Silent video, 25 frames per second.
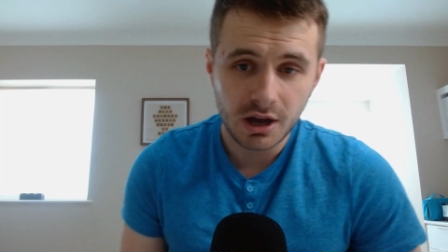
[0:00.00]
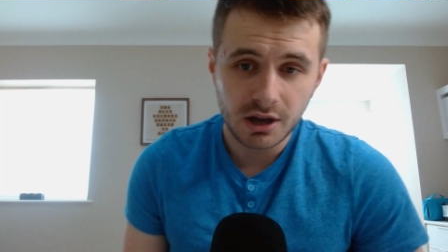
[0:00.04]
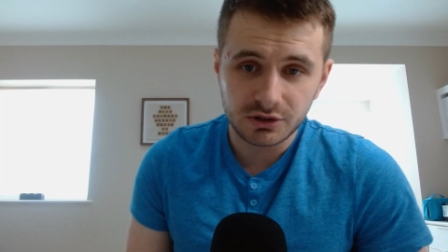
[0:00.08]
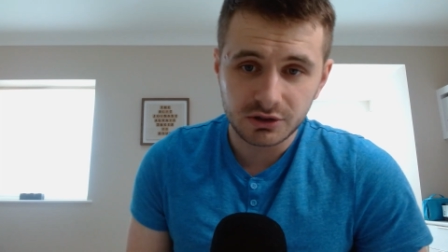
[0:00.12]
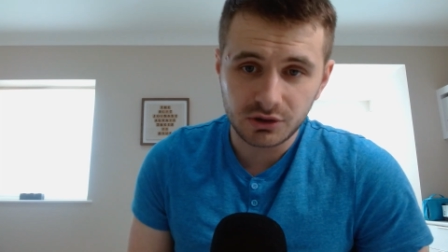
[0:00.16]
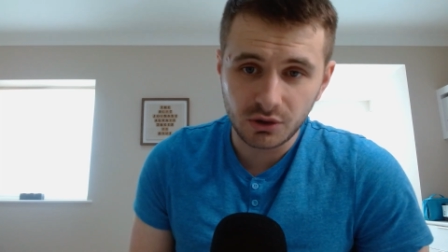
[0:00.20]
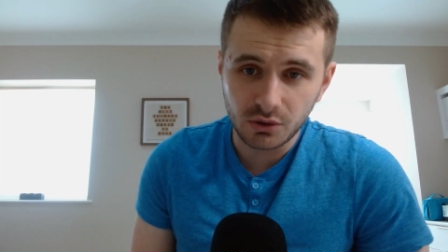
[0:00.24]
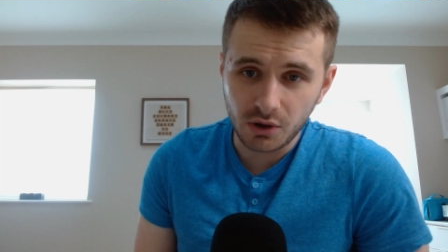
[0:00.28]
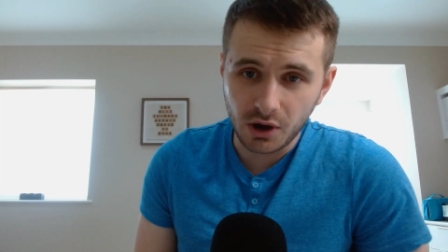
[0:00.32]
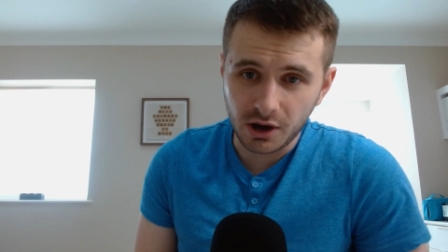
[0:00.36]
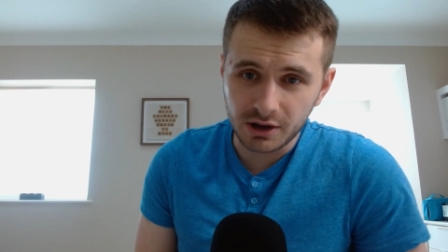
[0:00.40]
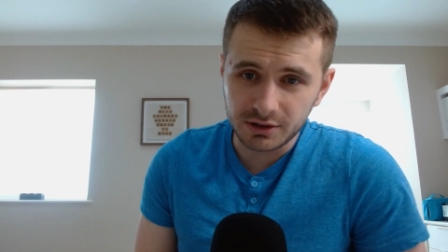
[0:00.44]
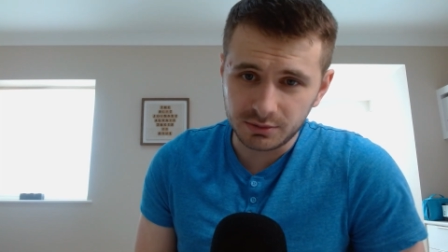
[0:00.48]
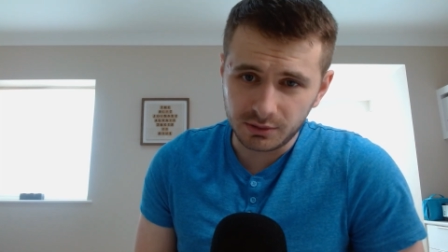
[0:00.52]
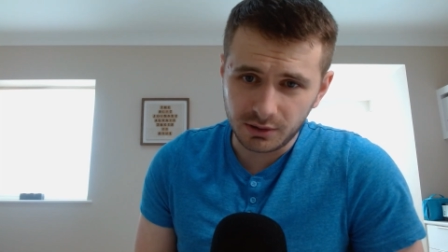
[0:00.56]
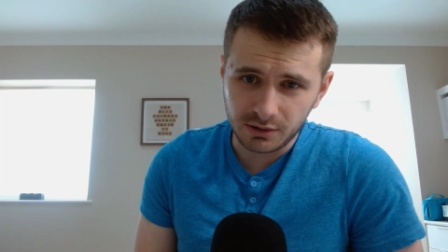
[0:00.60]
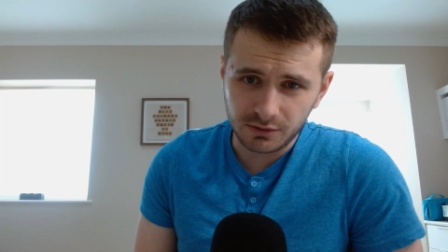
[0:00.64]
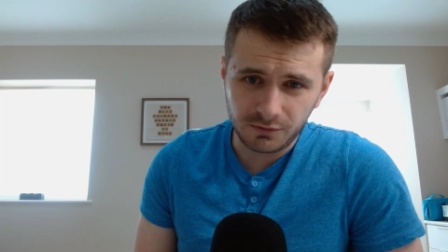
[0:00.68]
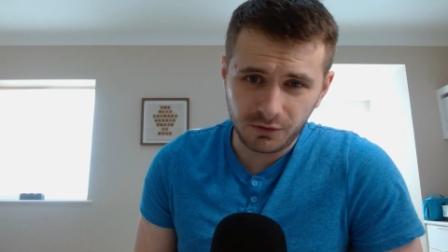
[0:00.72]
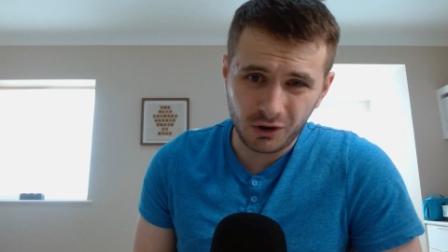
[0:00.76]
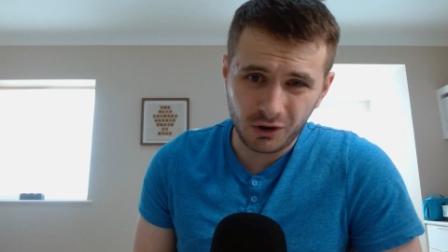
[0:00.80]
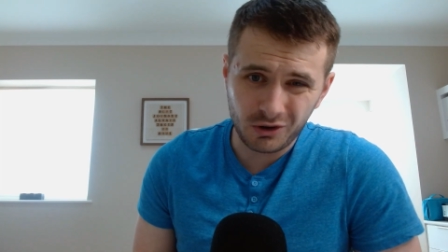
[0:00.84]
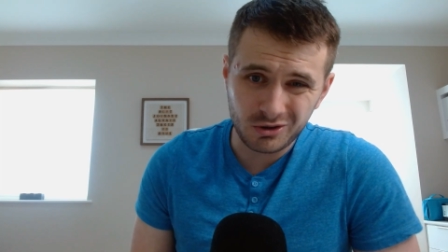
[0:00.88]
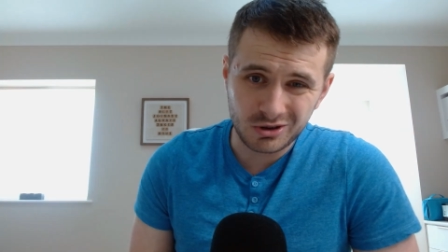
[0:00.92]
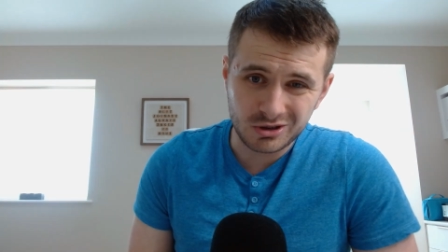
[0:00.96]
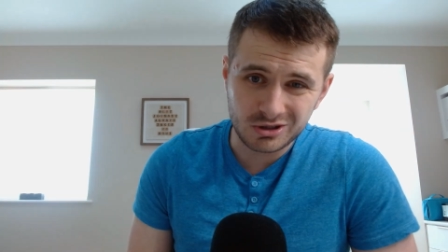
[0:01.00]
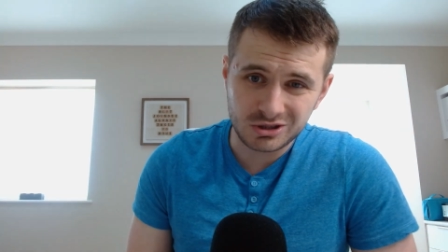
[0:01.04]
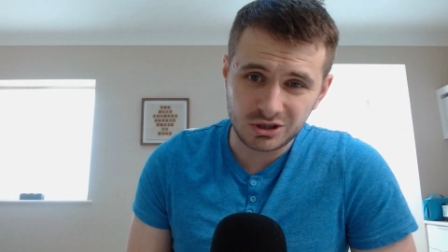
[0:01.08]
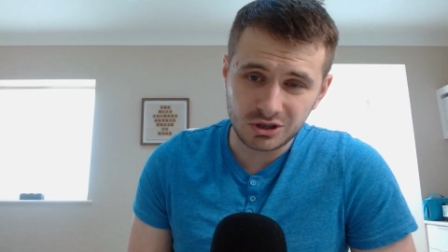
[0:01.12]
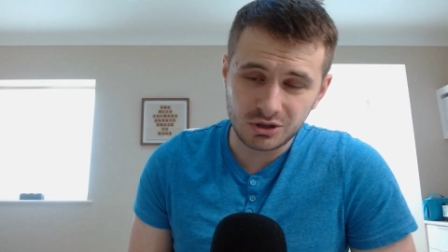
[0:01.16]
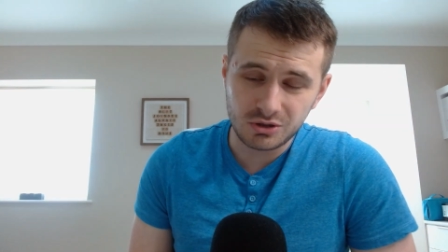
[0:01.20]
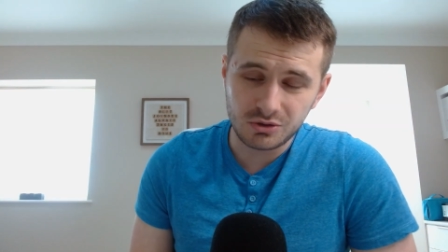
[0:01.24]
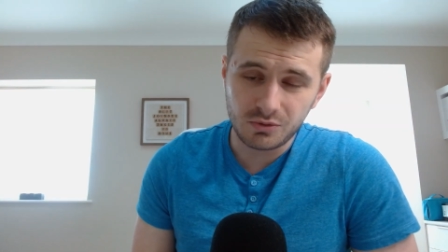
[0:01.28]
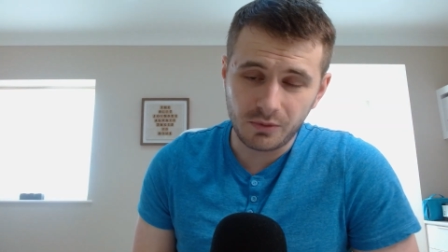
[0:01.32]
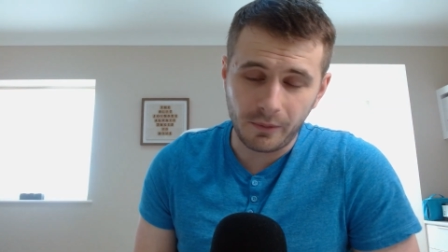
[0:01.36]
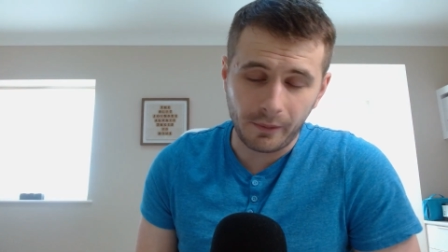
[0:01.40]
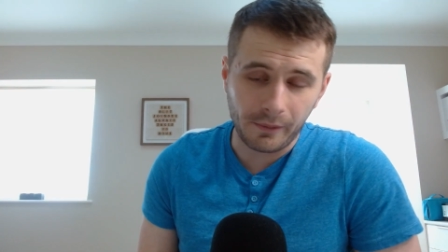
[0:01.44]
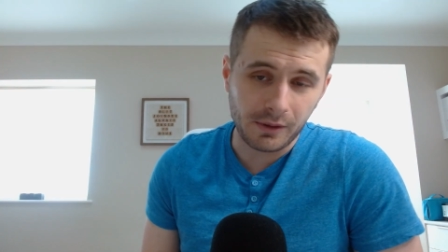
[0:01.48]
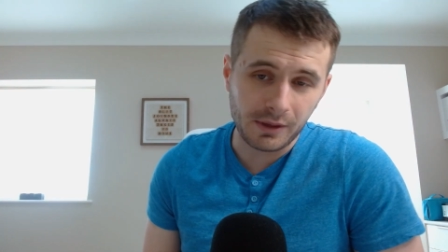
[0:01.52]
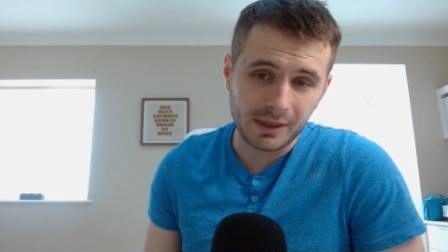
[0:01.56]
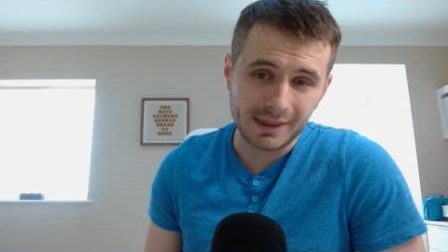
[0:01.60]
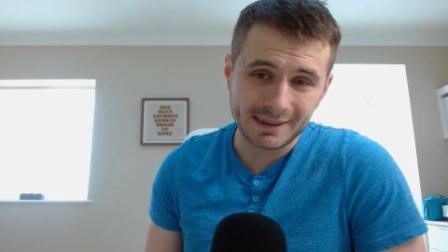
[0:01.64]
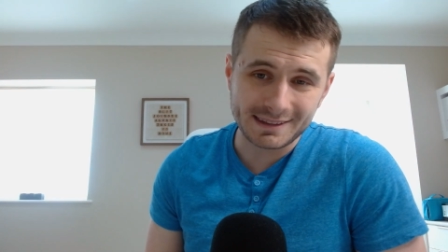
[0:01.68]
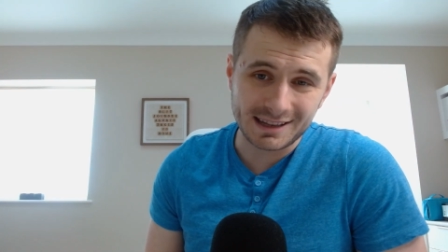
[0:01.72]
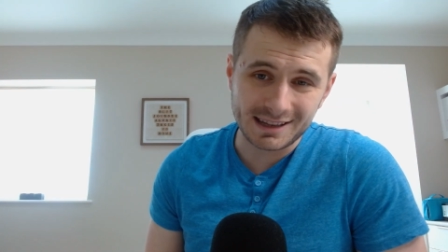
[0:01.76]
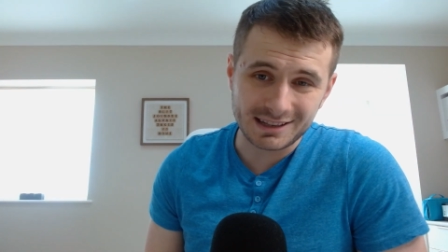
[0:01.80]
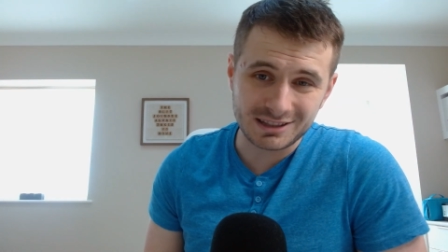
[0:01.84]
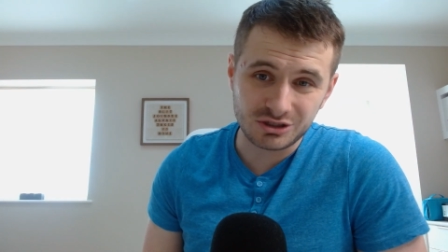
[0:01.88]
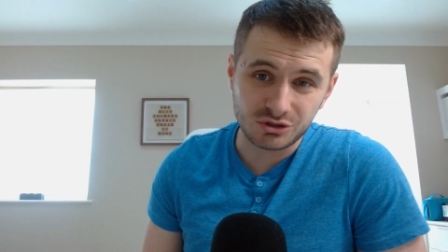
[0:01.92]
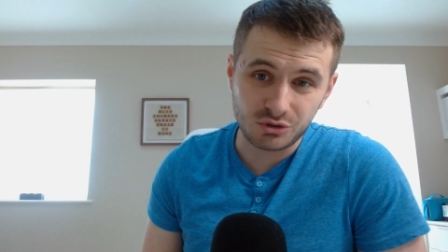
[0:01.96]
So guys, without further ado,
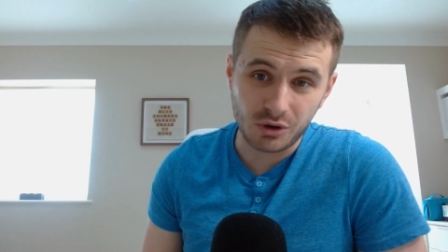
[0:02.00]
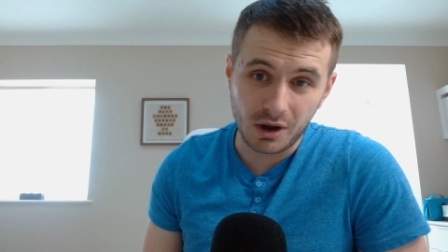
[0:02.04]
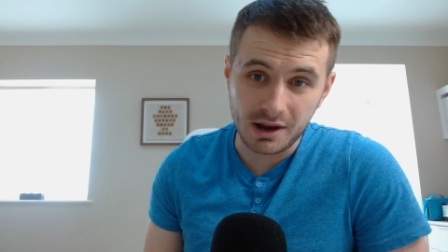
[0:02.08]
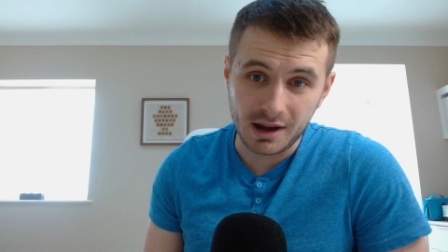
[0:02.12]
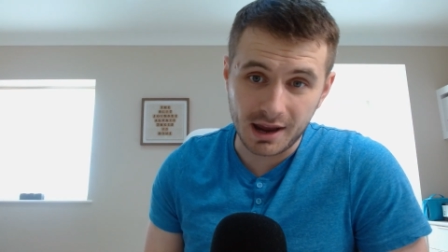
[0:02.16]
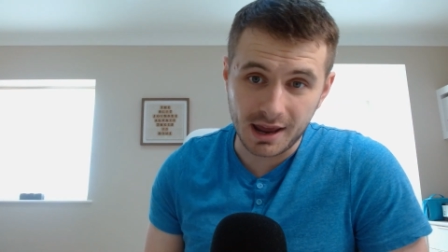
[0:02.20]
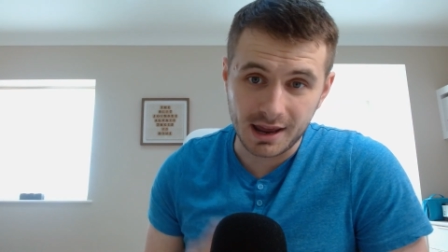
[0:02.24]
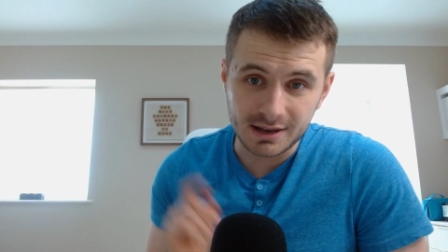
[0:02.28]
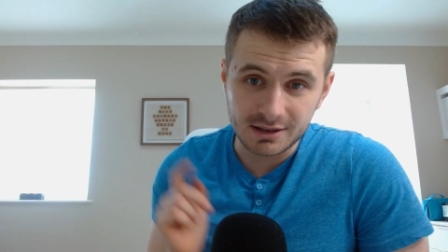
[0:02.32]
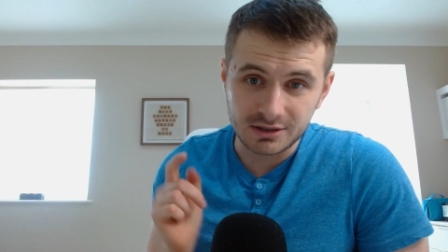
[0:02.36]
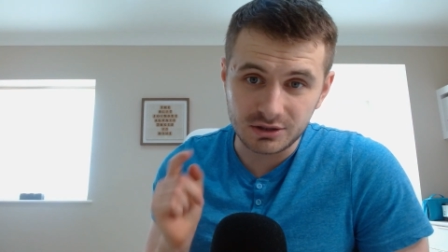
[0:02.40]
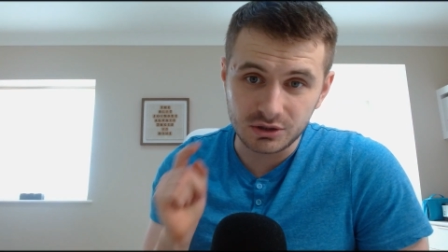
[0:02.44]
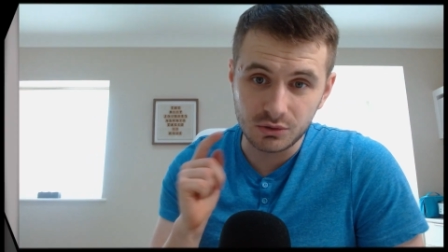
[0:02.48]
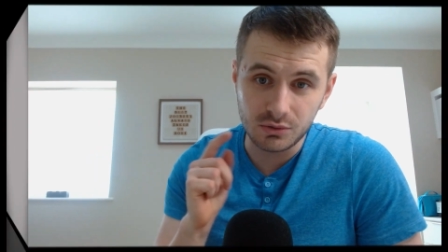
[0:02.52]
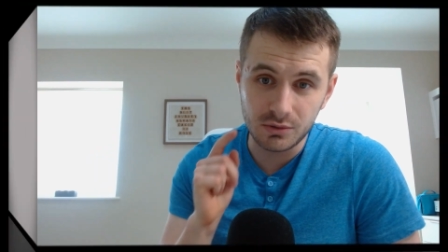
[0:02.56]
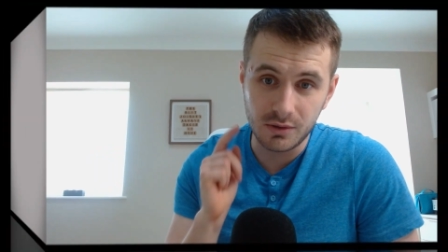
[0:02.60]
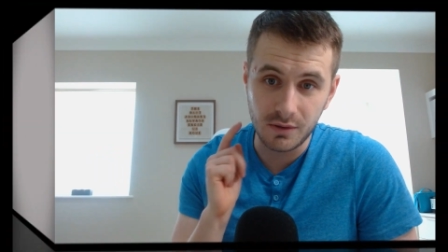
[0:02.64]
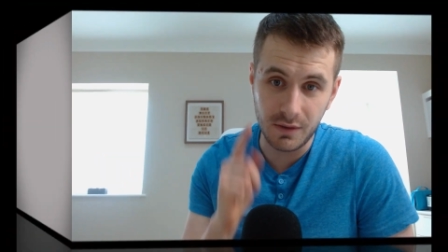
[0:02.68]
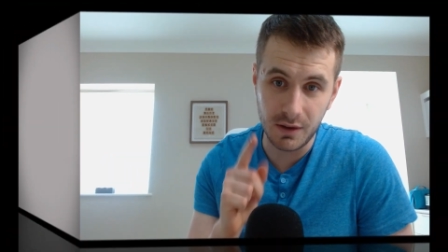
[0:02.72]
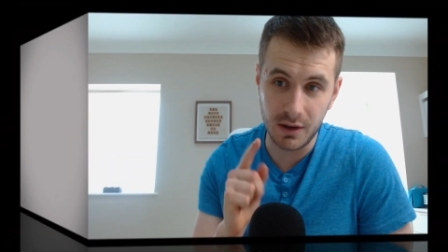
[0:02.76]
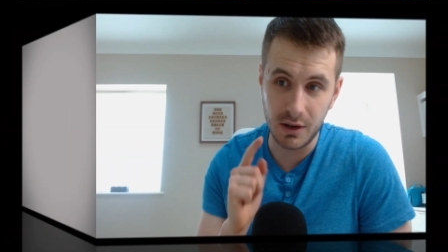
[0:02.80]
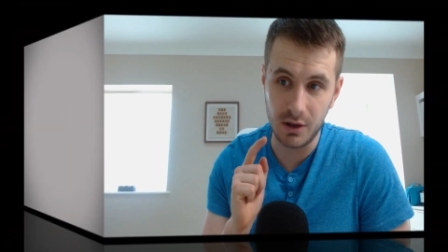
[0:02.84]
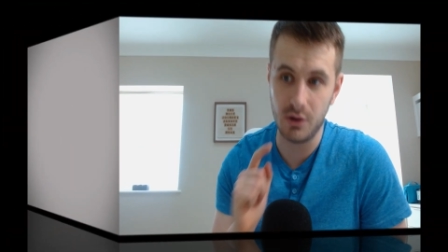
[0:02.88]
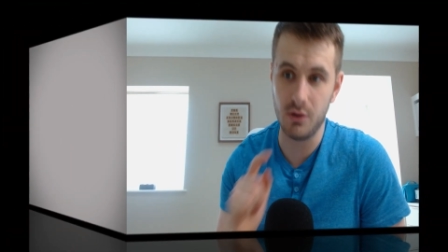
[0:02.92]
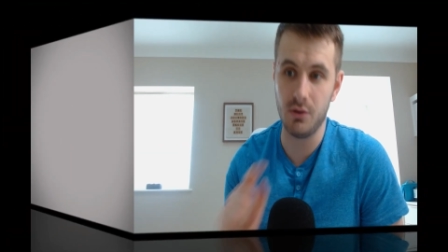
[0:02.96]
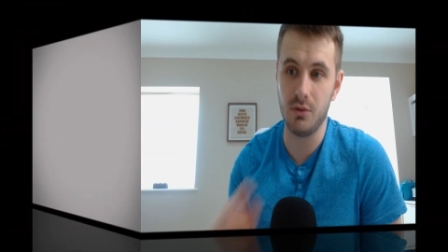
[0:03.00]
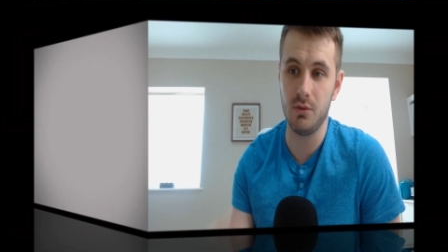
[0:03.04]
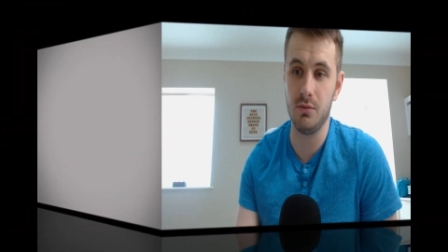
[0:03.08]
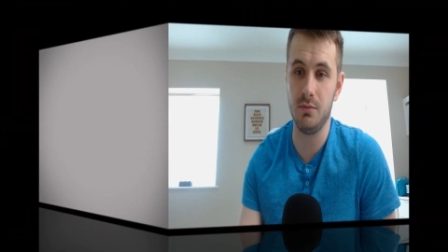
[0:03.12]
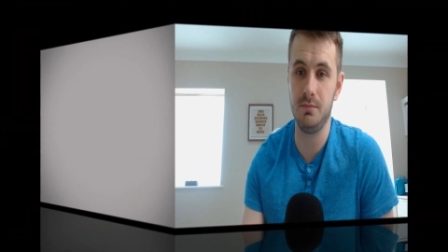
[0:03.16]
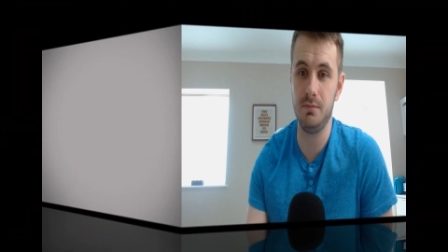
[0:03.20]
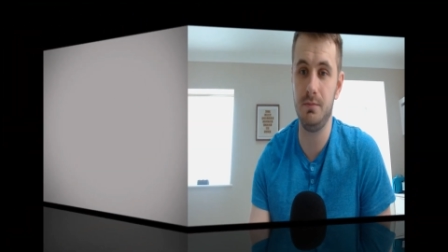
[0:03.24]
let's get straight into the video.